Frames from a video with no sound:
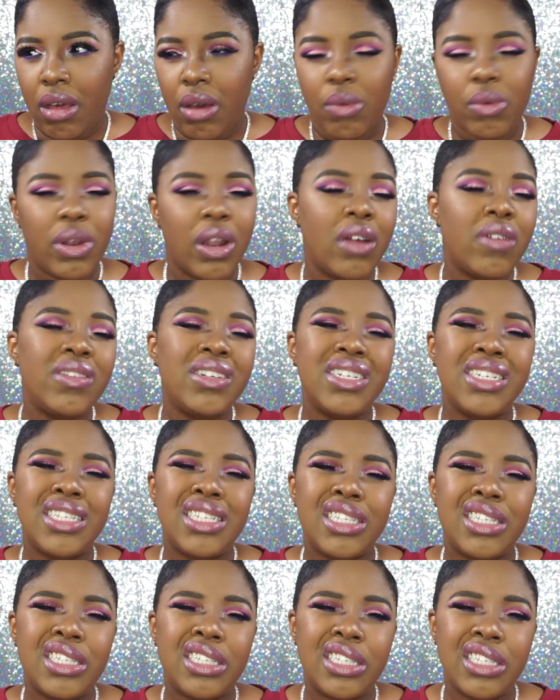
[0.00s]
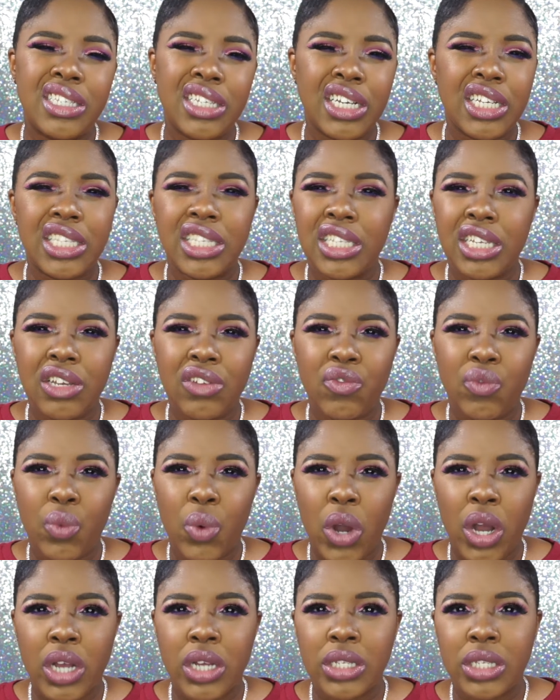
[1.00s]
Whatever the 16th
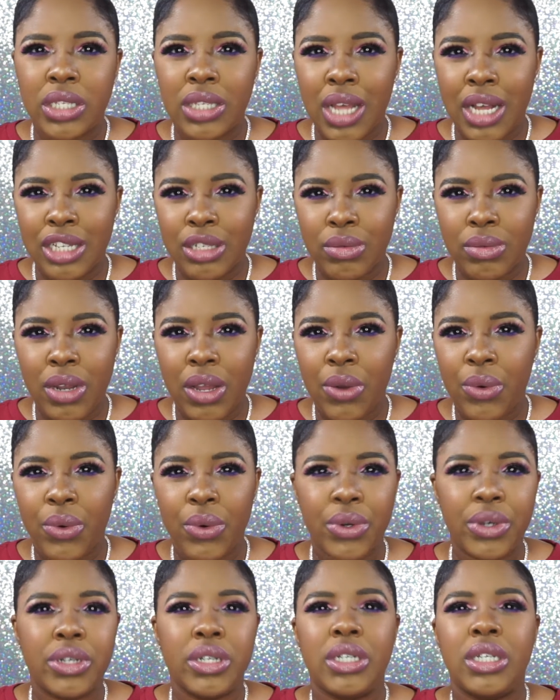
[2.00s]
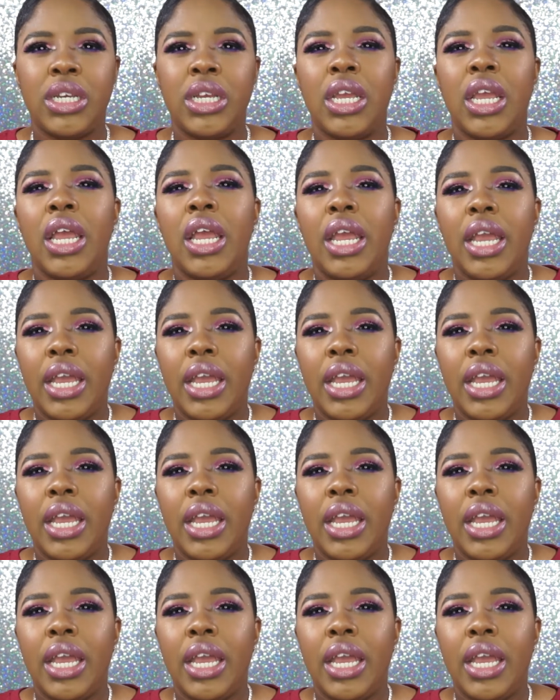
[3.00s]
was, that's when I ordered it.